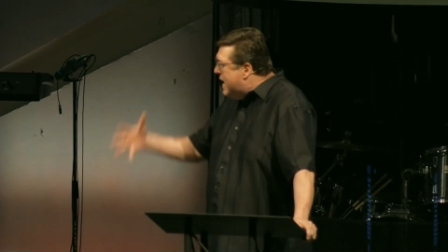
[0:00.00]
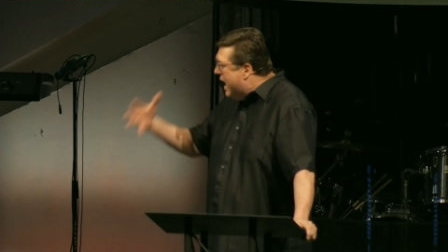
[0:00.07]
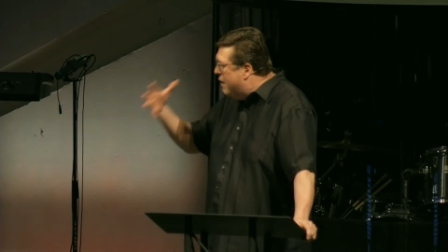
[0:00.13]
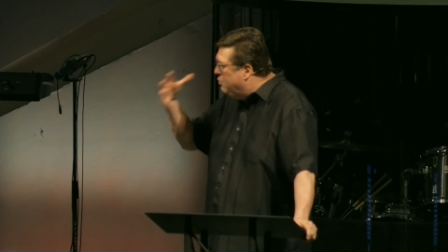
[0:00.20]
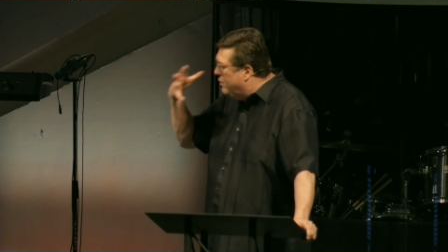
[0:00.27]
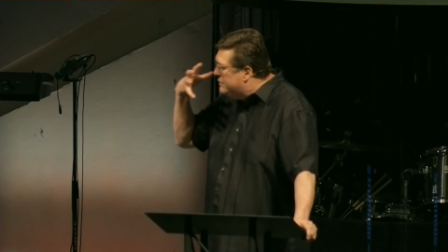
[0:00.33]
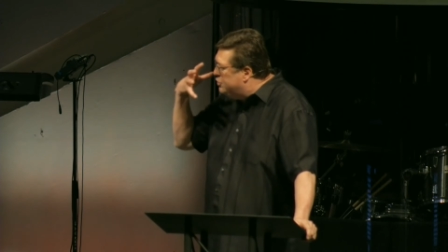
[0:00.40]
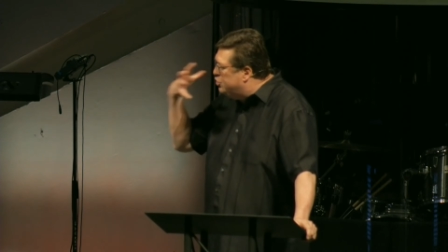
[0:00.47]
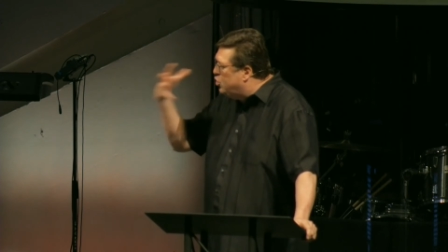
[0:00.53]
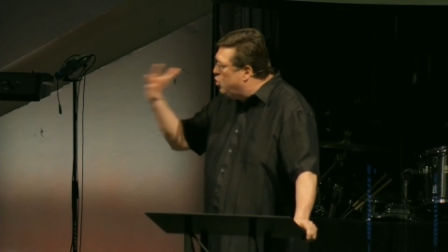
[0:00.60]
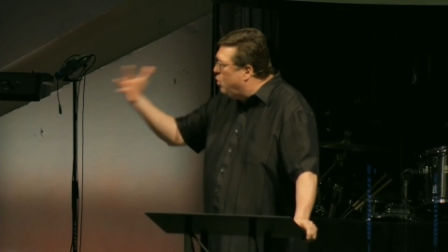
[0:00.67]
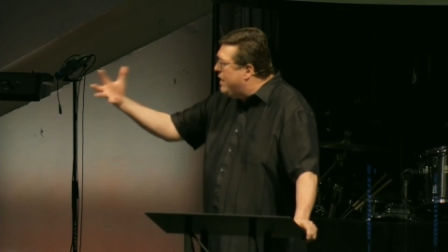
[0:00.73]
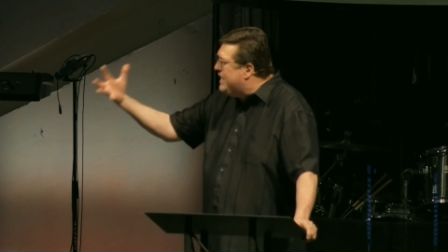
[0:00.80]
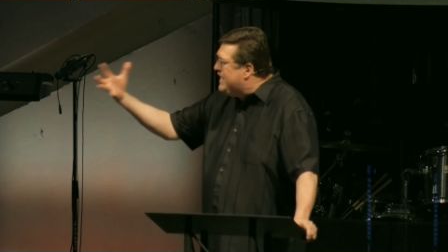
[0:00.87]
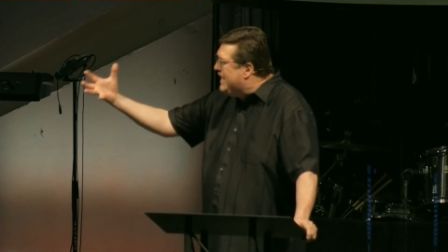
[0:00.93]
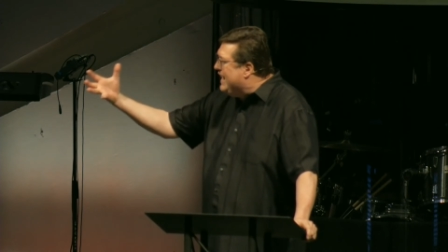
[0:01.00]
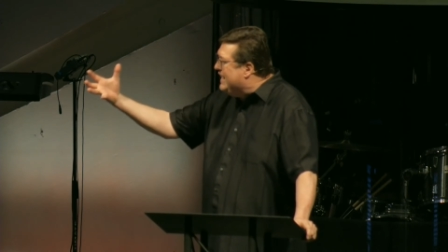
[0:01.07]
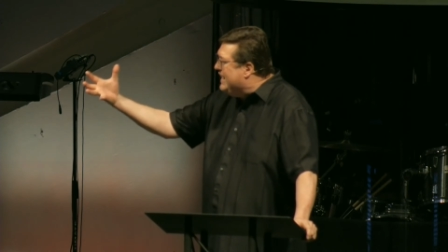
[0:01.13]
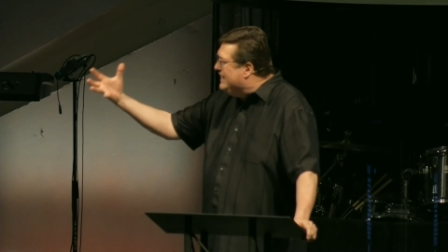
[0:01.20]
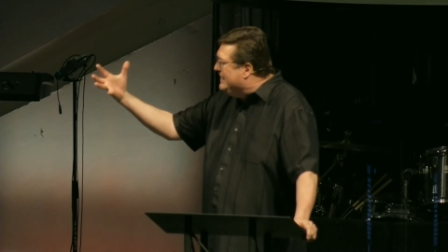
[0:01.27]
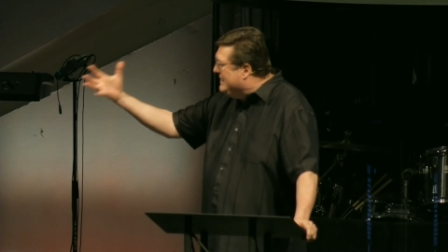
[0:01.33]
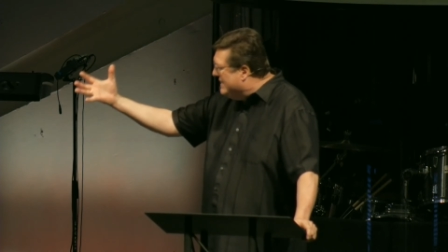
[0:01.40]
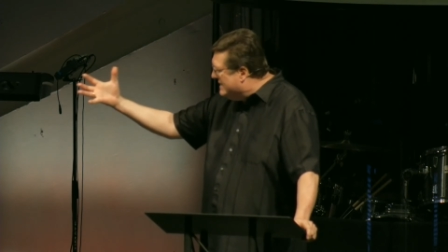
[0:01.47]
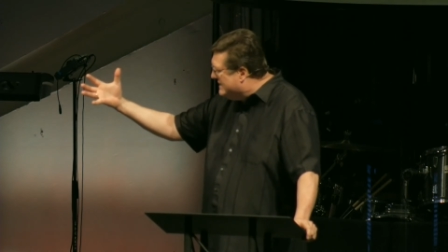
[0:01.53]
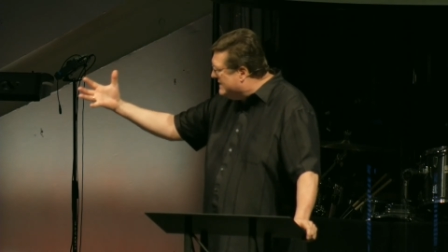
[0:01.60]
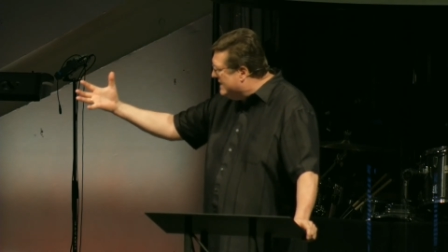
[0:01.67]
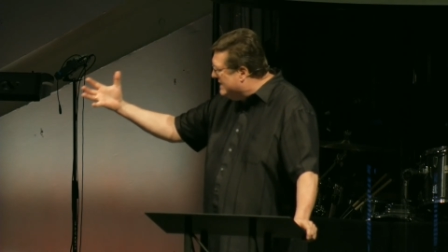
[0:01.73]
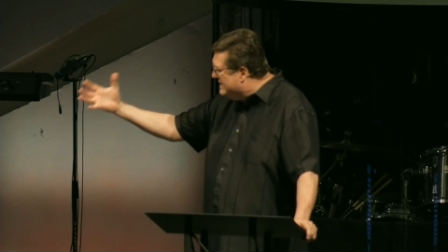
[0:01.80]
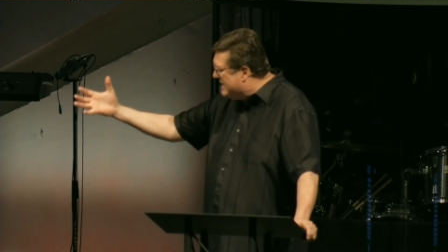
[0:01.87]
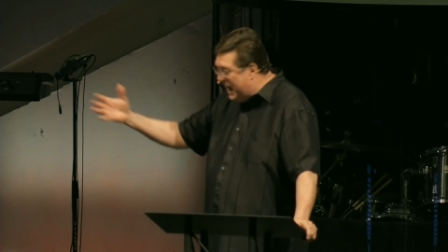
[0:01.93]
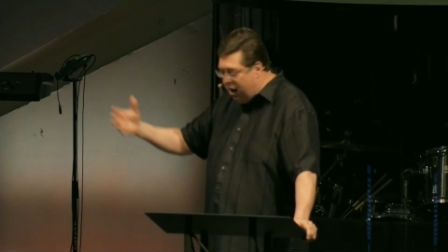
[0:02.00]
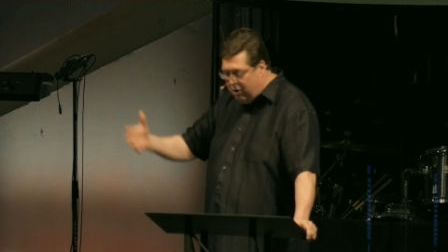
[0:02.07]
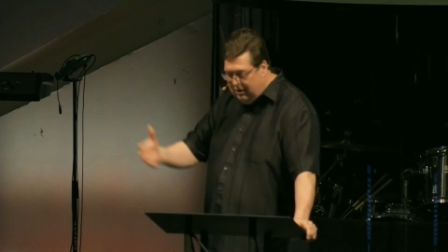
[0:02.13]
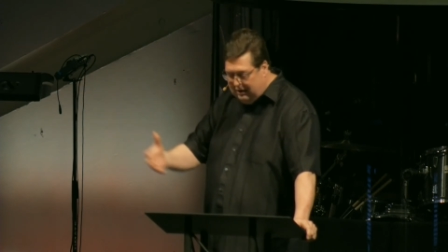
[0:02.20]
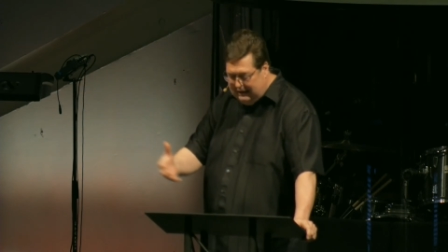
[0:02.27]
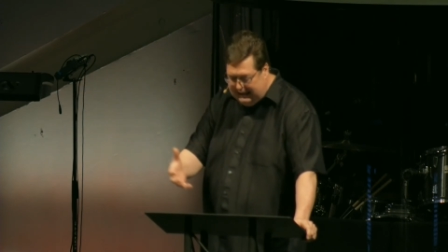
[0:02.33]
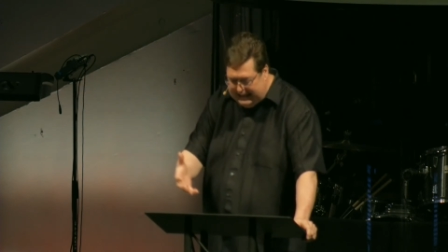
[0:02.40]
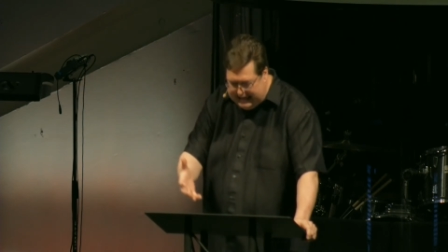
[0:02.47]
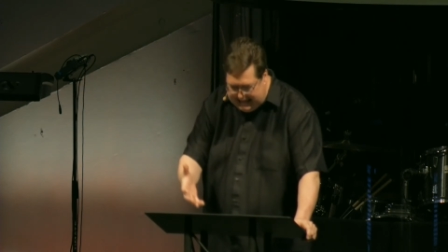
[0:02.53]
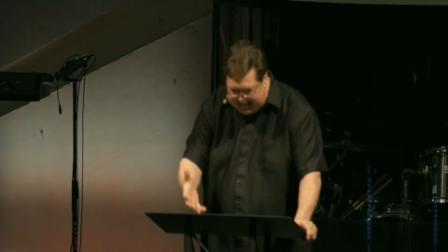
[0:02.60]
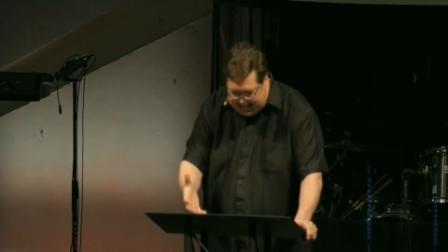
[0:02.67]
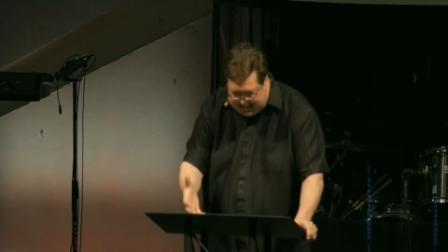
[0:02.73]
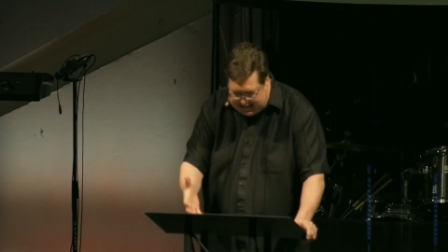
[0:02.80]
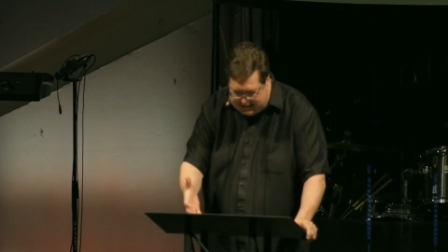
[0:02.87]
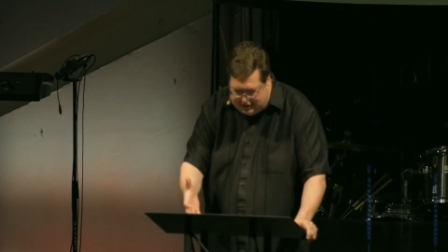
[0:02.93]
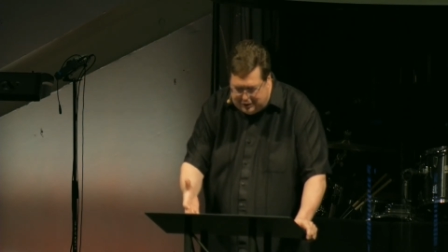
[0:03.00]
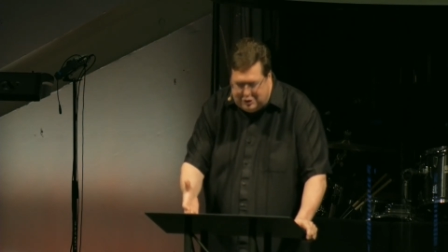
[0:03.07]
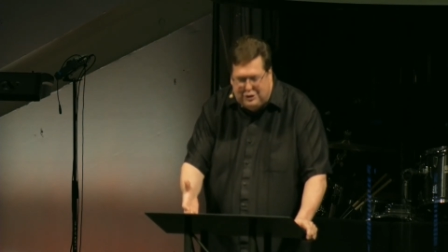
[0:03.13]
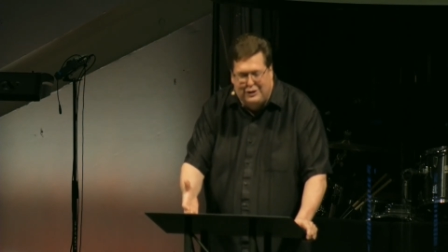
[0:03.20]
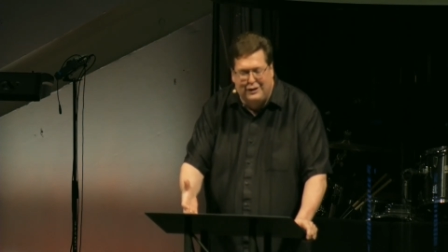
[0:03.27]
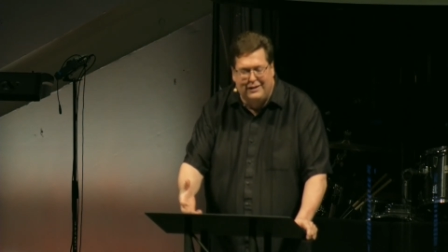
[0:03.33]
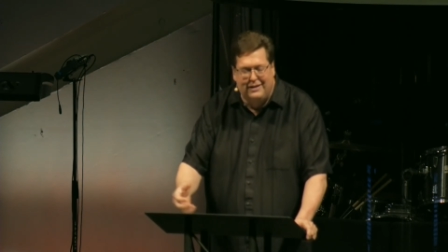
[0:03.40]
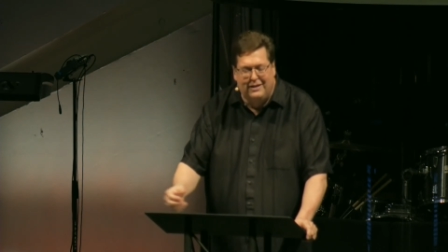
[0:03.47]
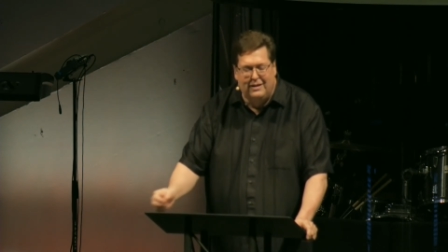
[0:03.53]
And we join in, and this is our lineage.